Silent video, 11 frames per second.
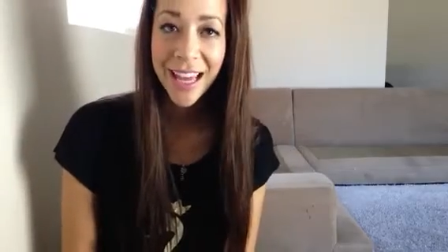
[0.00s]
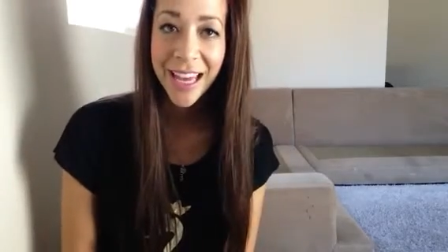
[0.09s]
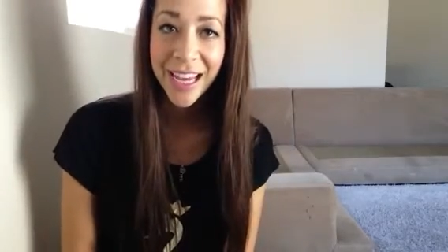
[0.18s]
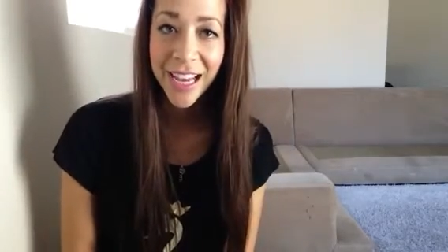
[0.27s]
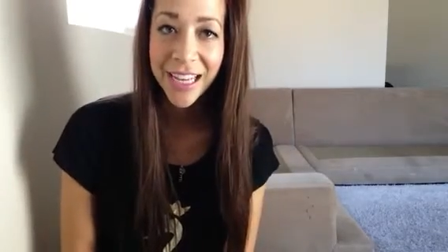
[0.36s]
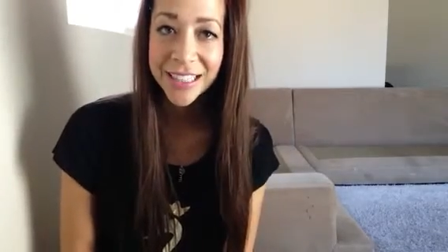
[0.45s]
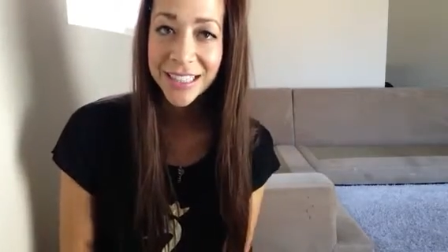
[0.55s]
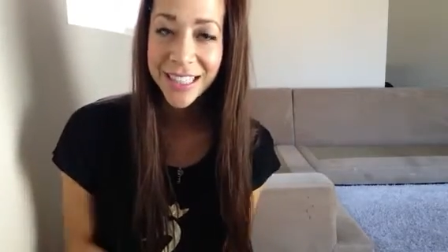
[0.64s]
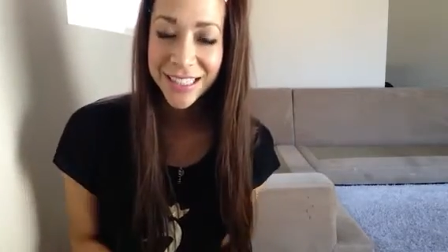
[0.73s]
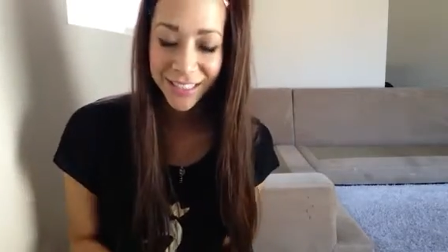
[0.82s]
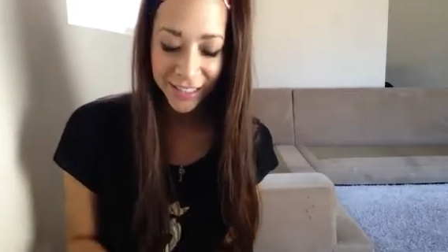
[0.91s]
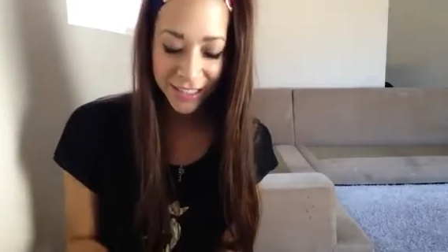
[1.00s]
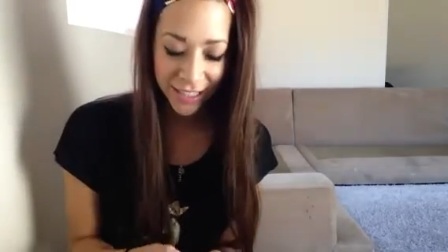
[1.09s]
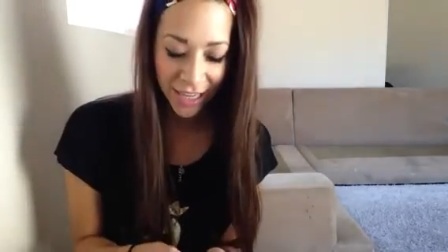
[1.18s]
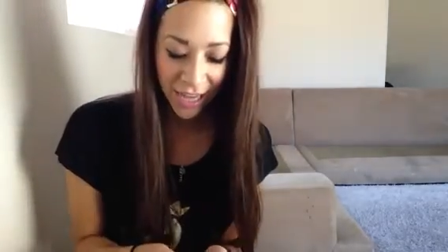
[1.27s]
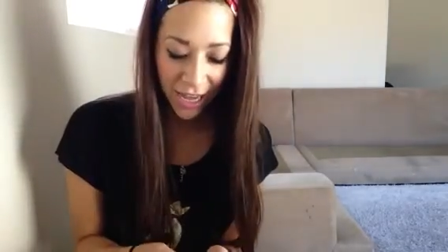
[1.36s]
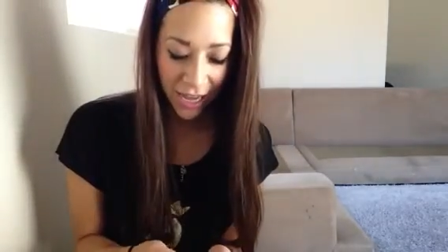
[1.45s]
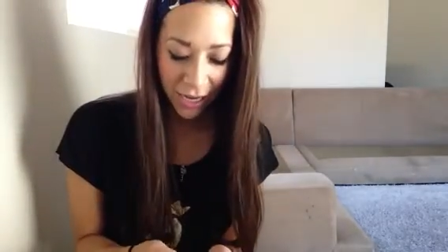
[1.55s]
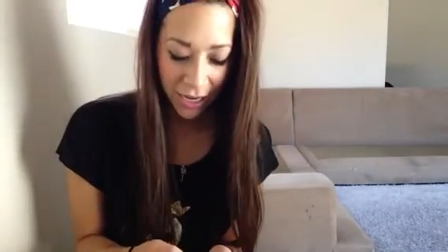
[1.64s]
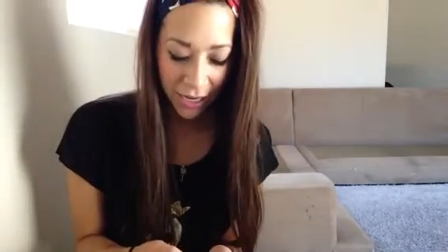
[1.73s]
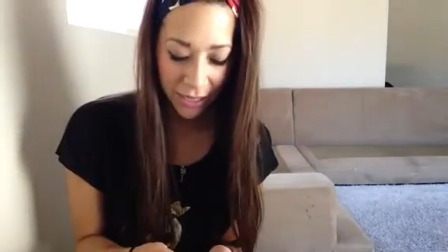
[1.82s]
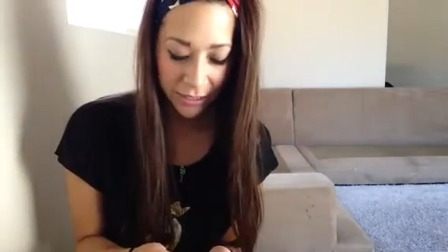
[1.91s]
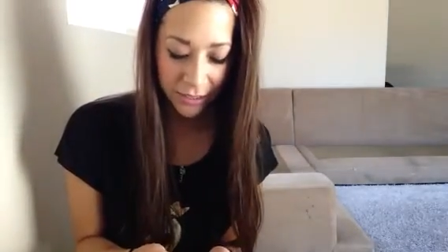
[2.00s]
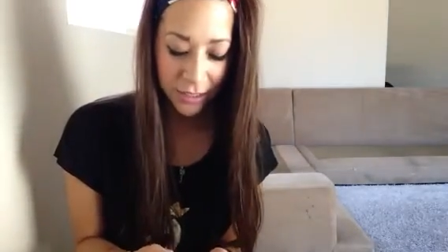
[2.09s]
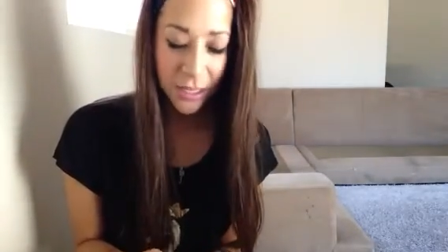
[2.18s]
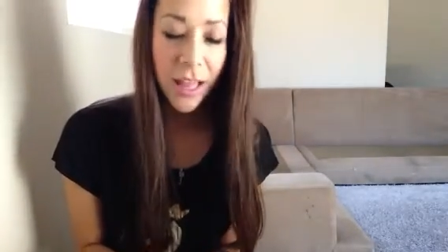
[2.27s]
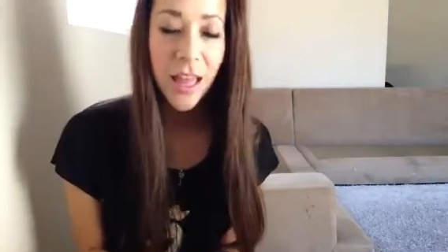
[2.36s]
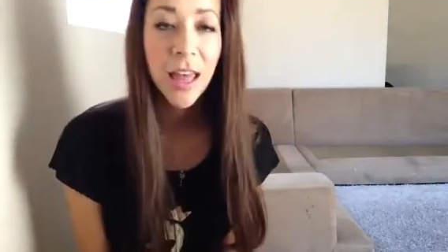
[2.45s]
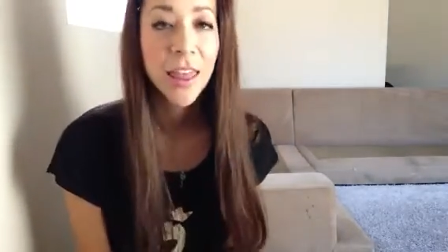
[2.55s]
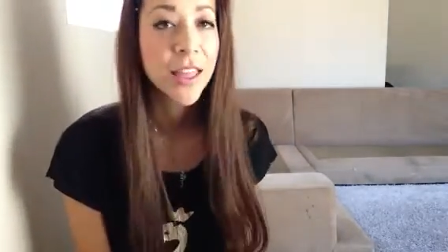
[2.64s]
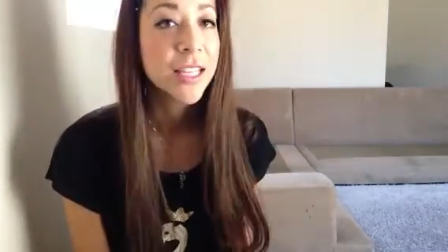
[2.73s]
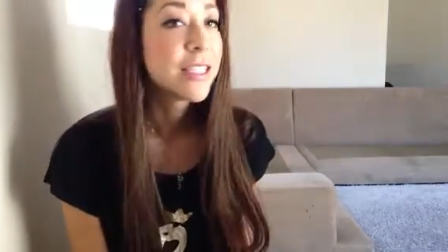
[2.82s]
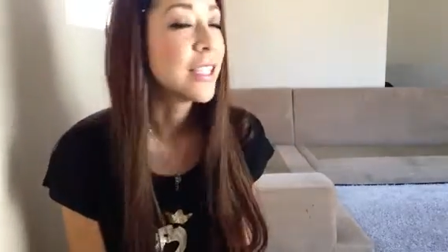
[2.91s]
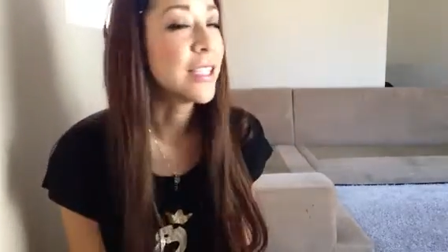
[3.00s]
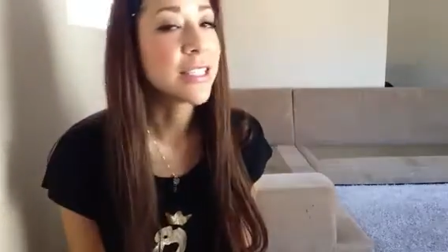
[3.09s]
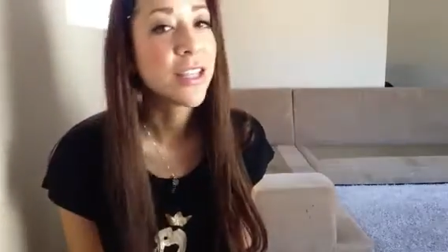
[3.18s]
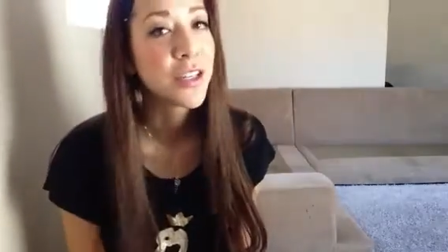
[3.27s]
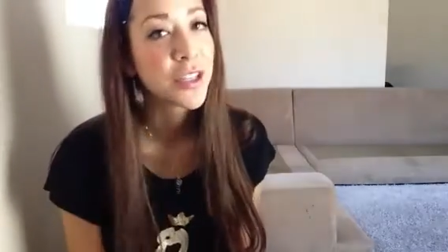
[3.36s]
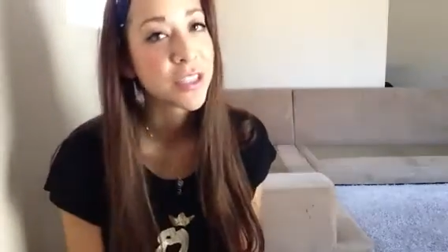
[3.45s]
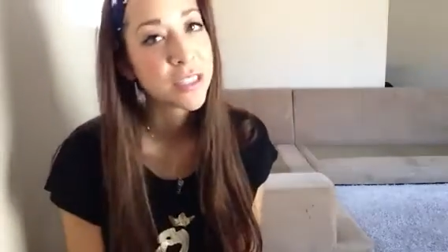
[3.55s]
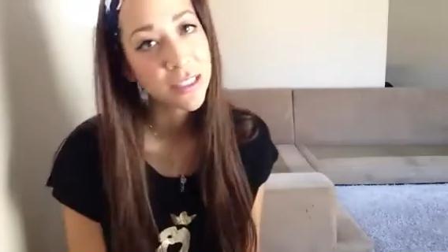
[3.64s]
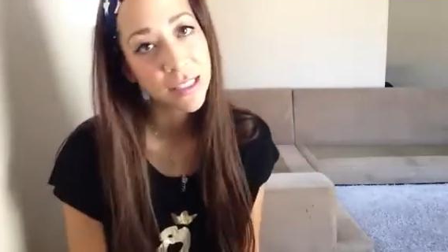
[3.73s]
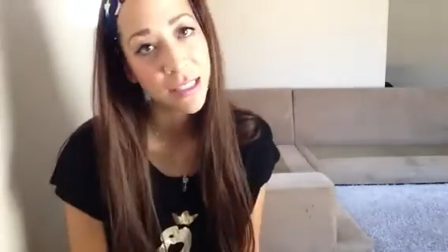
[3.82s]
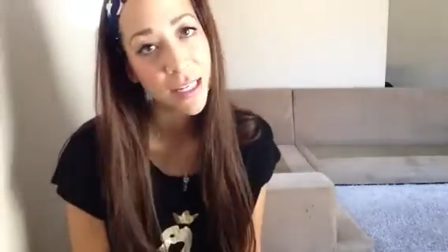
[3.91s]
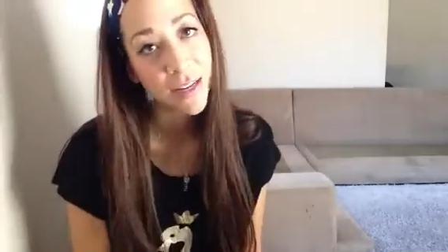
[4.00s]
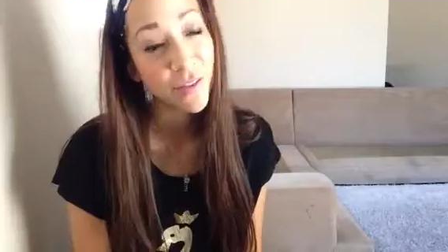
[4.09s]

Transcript: Hey guys, it's Lindsay, and this is Letters to Lindsay.